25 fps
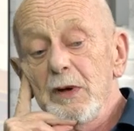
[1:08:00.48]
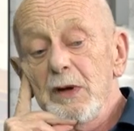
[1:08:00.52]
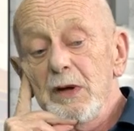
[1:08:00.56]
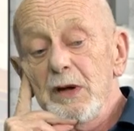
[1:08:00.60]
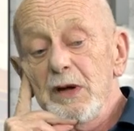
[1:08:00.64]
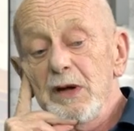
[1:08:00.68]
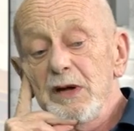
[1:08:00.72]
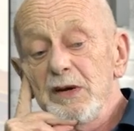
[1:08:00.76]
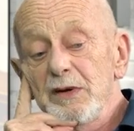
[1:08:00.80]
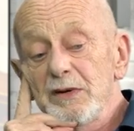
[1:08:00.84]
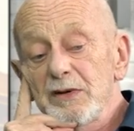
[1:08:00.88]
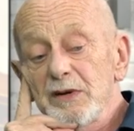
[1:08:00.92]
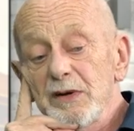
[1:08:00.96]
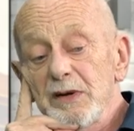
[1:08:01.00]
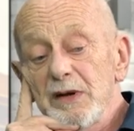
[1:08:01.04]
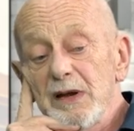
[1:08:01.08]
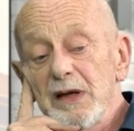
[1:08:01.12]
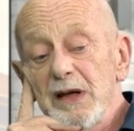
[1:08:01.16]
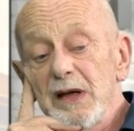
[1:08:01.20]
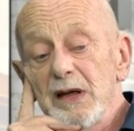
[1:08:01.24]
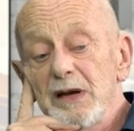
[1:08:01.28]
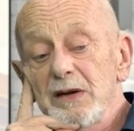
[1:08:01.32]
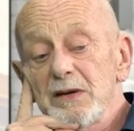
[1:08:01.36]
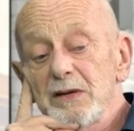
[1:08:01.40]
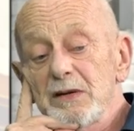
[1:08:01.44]

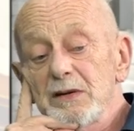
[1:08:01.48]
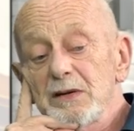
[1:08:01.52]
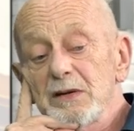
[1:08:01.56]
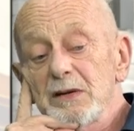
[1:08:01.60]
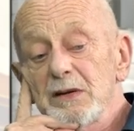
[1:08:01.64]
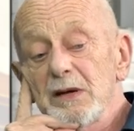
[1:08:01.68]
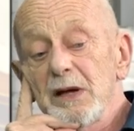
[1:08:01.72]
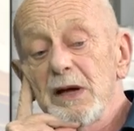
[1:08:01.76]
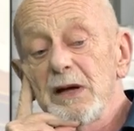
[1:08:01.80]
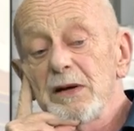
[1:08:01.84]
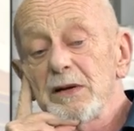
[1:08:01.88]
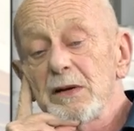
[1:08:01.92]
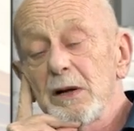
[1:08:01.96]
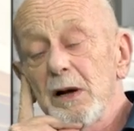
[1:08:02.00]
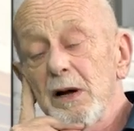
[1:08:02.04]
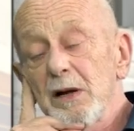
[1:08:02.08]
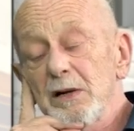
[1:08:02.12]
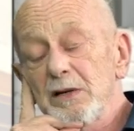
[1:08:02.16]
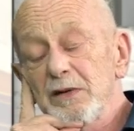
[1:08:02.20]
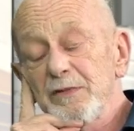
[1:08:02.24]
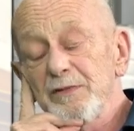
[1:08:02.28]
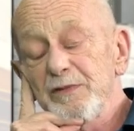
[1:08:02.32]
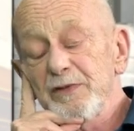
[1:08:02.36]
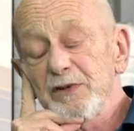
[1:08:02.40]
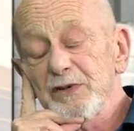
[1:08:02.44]
internet and
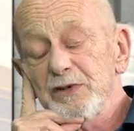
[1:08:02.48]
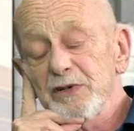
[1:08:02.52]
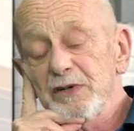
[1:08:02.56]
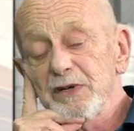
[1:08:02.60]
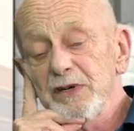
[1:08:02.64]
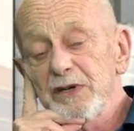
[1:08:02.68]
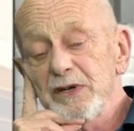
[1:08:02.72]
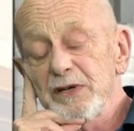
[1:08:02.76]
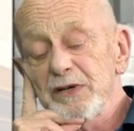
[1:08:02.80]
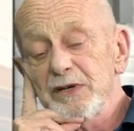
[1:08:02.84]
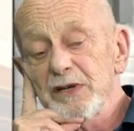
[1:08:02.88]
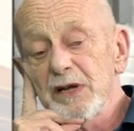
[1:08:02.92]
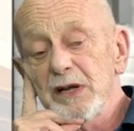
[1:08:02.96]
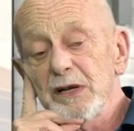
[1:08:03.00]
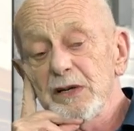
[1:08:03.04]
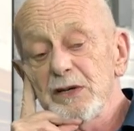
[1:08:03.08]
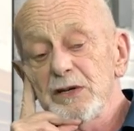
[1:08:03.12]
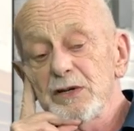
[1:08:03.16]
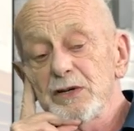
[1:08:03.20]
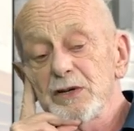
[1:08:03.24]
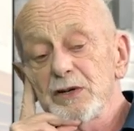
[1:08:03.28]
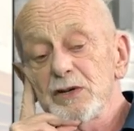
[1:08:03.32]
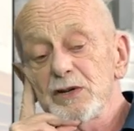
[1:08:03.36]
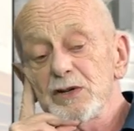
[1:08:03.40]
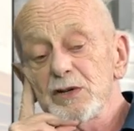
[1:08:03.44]
artificial
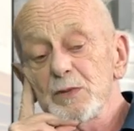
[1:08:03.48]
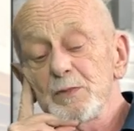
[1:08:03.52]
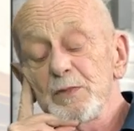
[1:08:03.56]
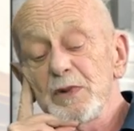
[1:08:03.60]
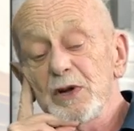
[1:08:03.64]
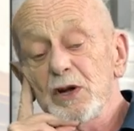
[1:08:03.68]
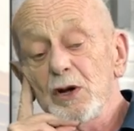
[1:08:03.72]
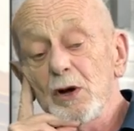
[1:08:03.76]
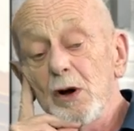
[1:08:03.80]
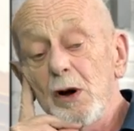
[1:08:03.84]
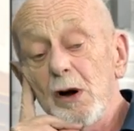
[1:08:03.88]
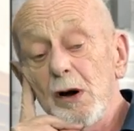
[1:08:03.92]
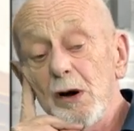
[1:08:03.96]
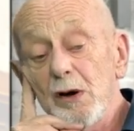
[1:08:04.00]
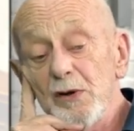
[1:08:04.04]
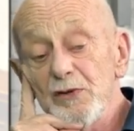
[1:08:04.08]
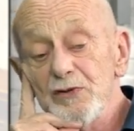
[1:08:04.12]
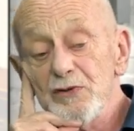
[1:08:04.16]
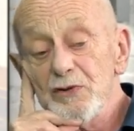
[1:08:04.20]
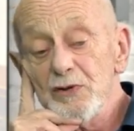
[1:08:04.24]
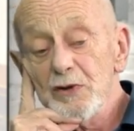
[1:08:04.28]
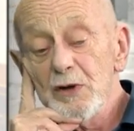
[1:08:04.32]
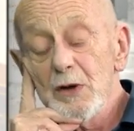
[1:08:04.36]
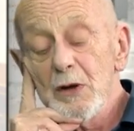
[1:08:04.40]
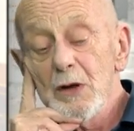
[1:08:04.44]
intelligence,
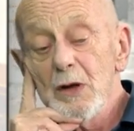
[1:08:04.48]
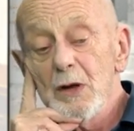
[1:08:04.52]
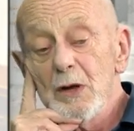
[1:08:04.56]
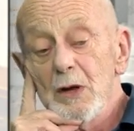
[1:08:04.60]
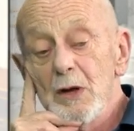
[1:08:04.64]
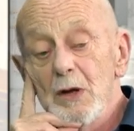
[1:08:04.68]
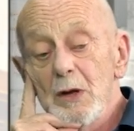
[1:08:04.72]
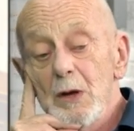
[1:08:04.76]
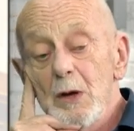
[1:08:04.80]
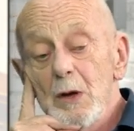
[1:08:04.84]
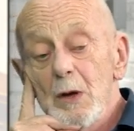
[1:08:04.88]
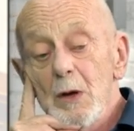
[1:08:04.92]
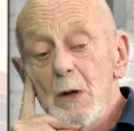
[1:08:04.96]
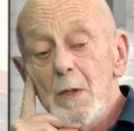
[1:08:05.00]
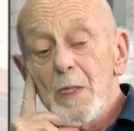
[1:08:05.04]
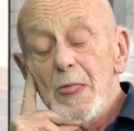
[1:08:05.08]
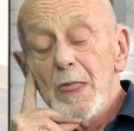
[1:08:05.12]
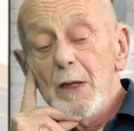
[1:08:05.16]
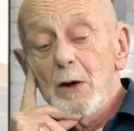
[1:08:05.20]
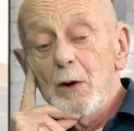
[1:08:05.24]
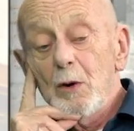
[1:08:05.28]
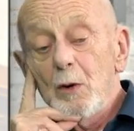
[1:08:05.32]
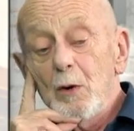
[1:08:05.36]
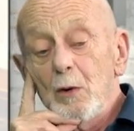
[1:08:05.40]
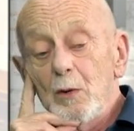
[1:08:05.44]
because
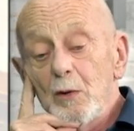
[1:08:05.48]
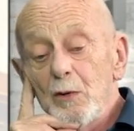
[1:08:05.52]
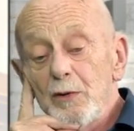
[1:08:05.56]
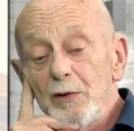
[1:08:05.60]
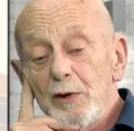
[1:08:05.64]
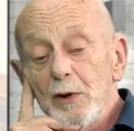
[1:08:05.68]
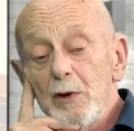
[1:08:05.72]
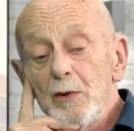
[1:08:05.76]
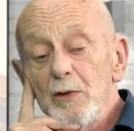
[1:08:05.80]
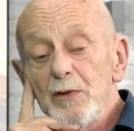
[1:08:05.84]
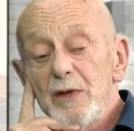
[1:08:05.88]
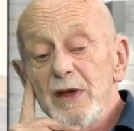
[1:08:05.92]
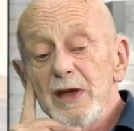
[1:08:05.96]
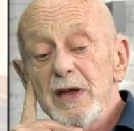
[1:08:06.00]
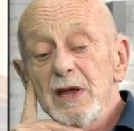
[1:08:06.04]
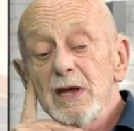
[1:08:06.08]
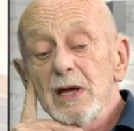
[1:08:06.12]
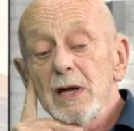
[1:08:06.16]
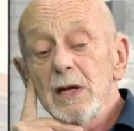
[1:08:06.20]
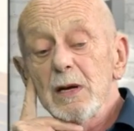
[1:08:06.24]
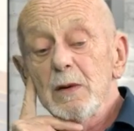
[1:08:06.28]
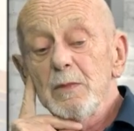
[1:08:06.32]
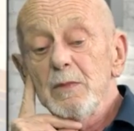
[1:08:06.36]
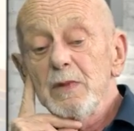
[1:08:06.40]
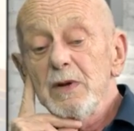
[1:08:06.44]
although they
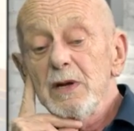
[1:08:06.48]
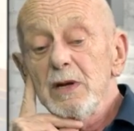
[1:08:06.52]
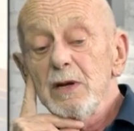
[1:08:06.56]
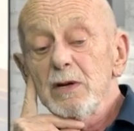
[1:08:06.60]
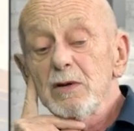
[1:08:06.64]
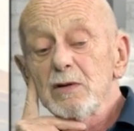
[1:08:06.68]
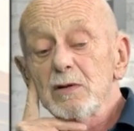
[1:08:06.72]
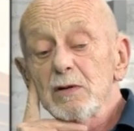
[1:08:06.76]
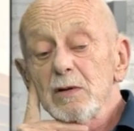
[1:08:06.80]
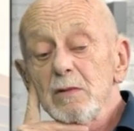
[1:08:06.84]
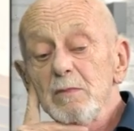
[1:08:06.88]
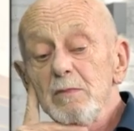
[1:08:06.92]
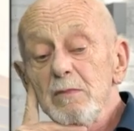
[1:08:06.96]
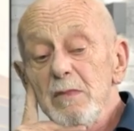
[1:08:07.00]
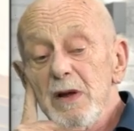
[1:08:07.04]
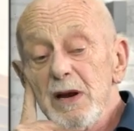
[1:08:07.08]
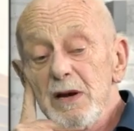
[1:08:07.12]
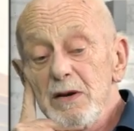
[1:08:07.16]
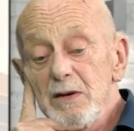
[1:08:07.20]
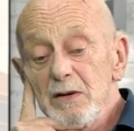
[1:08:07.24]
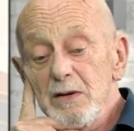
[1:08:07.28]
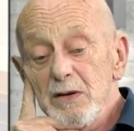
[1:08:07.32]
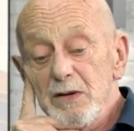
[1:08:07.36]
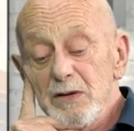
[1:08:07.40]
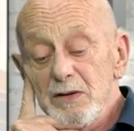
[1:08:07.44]
can be
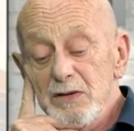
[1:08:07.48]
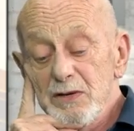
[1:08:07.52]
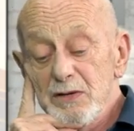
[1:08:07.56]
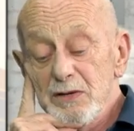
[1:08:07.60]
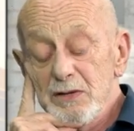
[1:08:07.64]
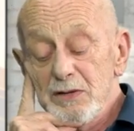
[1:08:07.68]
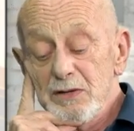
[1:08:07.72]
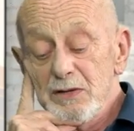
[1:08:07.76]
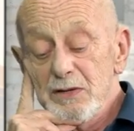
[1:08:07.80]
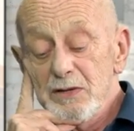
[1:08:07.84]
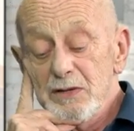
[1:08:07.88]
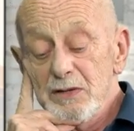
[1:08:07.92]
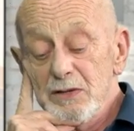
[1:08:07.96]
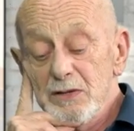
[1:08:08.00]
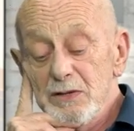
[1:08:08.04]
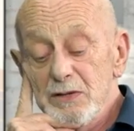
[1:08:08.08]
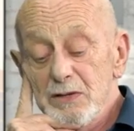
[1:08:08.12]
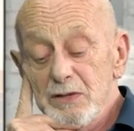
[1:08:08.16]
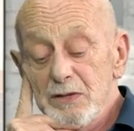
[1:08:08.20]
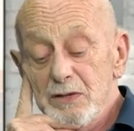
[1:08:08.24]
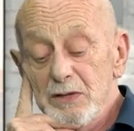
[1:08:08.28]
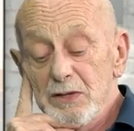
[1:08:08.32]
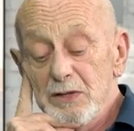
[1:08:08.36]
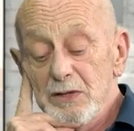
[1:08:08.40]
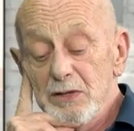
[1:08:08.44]

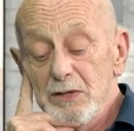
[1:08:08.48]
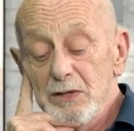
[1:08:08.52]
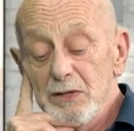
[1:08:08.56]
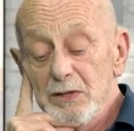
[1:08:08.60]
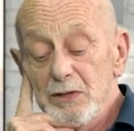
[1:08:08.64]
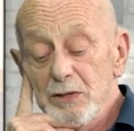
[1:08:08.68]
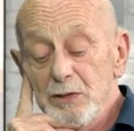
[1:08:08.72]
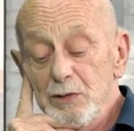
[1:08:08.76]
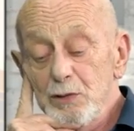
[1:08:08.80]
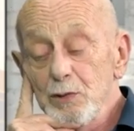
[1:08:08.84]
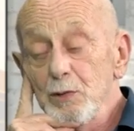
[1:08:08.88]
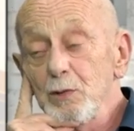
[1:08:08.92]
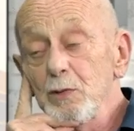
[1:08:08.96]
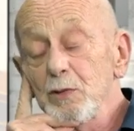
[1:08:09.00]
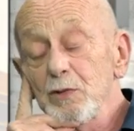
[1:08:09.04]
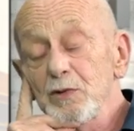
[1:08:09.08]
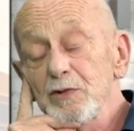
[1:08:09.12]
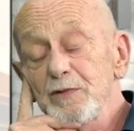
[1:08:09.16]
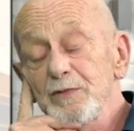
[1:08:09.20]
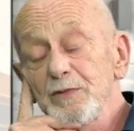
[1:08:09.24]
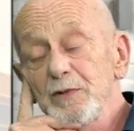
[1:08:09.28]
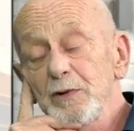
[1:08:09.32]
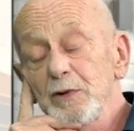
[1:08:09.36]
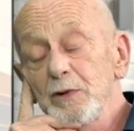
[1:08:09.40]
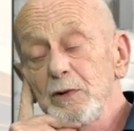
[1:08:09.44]
tremendous tools
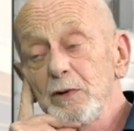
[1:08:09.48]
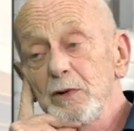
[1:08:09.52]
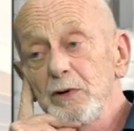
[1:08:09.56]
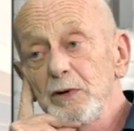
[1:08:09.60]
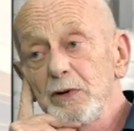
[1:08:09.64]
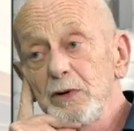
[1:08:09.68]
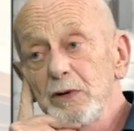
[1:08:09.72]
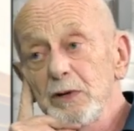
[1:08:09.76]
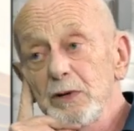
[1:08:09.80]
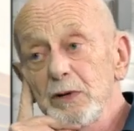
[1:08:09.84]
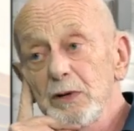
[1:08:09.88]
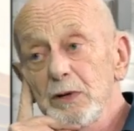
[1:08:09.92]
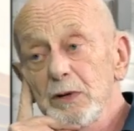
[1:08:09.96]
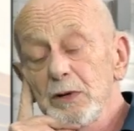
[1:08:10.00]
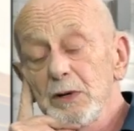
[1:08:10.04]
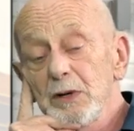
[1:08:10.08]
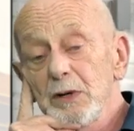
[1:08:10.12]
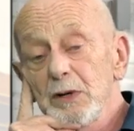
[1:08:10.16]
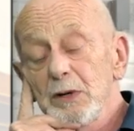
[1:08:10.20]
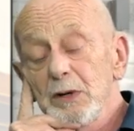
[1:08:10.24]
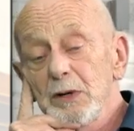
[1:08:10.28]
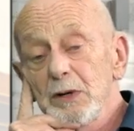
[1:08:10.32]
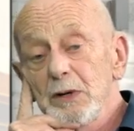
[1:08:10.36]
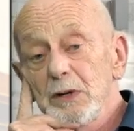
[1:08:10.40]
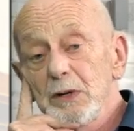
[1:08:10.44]
for good,
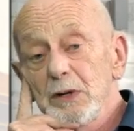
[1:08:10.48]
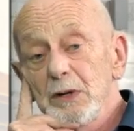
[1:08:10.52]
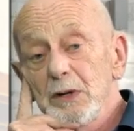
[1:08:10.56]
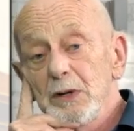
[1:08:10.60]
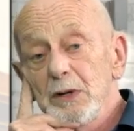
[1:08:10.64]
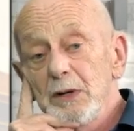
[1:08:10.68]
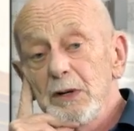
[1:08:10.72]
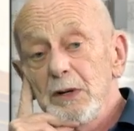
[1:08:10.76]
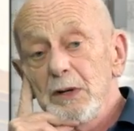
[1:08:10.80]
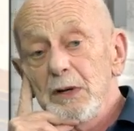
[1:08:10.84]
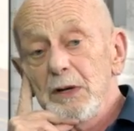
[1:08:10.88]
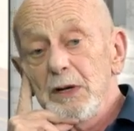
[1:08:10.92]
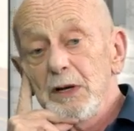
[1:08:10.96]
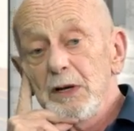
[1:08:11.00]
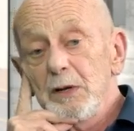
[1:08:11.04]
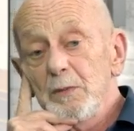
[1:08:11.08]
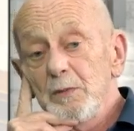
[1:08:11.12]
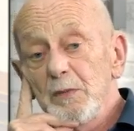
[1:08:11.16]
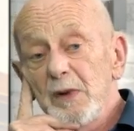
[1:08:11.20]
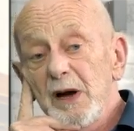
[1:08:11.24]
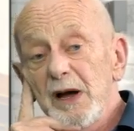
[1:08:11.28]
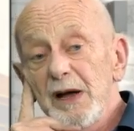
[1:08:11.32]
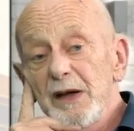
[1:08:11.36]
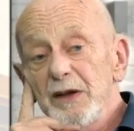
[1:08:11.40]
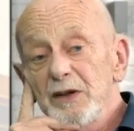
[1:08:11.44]
in
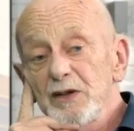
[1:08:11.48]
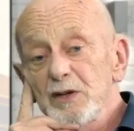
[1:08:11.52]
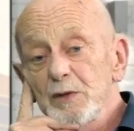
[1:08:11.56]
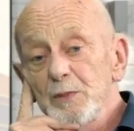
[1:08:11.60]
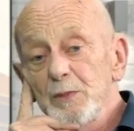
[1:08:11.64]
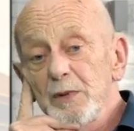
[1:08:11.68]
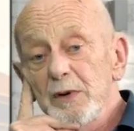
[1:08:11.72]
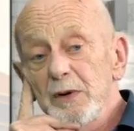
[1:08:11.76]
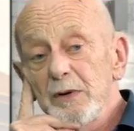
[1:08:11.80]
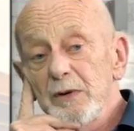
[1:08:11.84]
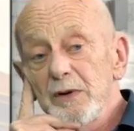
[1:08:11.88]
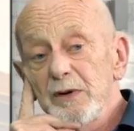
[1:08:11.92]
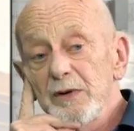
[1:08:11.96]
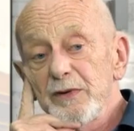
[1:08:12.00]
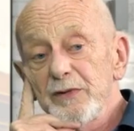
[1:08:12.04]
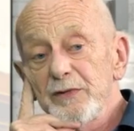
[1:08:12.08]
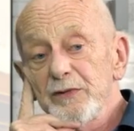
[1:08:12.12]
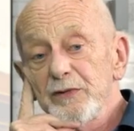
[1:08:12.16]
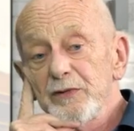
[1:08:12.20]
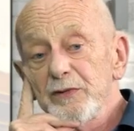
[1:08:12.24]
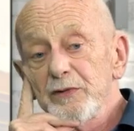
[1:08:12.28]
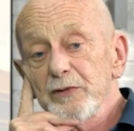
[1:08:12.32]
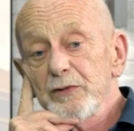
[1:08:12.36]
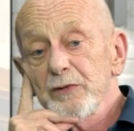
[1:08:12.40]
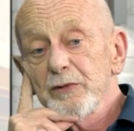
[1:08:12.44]
my
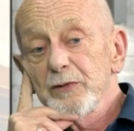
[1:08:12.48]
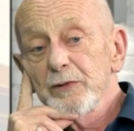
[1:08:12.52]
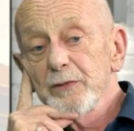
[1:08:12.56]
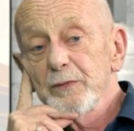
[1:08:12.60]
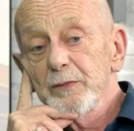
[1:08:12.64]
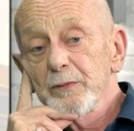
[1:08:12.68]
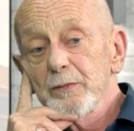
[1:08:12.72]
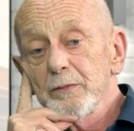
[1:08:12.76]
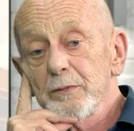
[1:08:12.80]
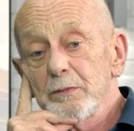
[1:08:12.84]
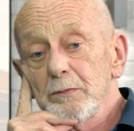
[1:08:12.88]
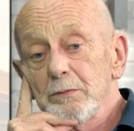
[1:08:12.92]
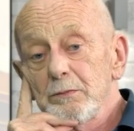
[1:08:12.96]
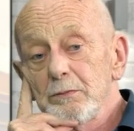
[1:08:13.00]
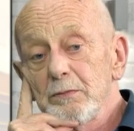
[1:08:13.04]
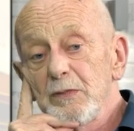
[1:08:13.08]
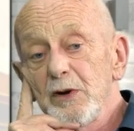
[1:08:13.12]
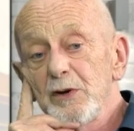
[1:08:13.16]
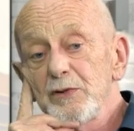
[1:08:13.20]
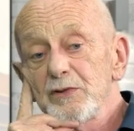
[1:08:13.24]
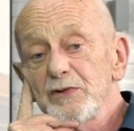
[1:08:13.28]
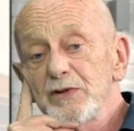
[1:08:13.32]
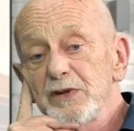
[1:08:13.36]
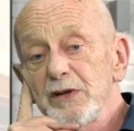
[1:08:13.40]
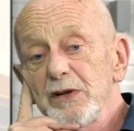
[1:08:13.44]
experience,
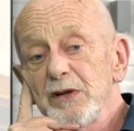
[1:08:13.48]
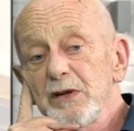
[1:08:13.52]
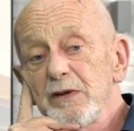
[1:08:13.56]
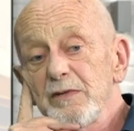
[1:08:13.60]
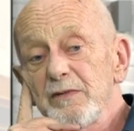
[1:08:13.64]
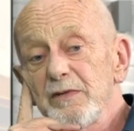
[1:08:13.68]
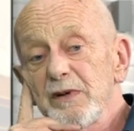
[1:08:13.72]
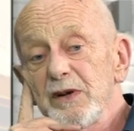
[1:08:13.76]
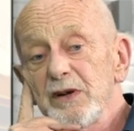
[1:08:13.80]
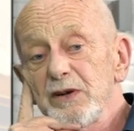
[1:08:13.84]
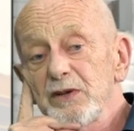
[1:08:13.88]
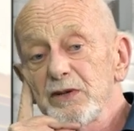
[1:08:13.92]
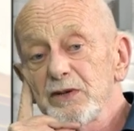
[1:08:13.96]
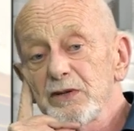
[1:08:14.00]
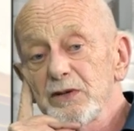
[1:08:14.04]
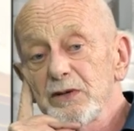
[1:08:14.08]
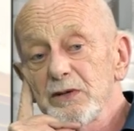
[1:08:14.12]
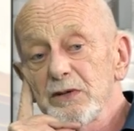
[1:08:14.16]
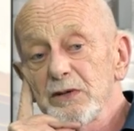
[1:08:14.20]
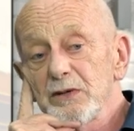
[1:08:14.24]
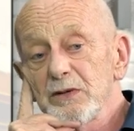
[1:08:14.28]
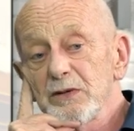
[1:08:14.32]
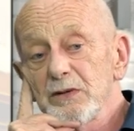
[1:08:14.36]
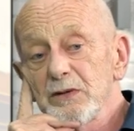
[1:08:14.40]
most innovation